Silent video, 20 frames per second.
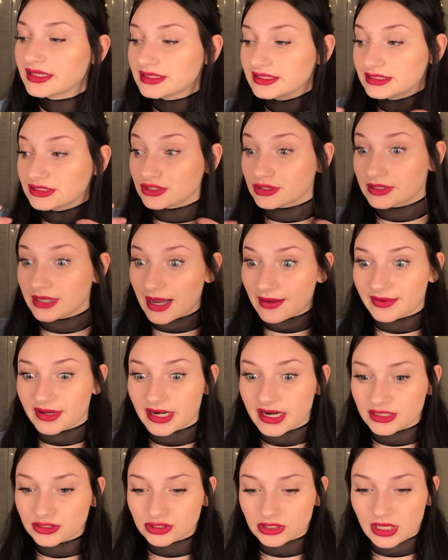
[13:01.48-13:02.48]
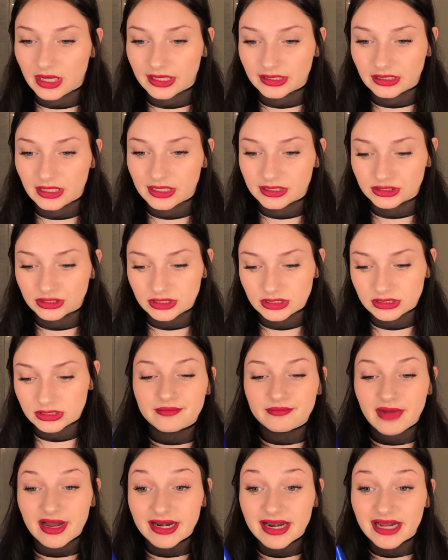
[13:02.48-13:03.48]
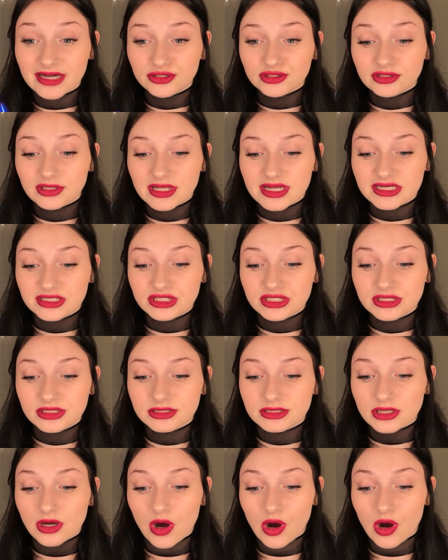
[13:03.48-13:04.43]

These are not my natural eyelashes. My natural lashes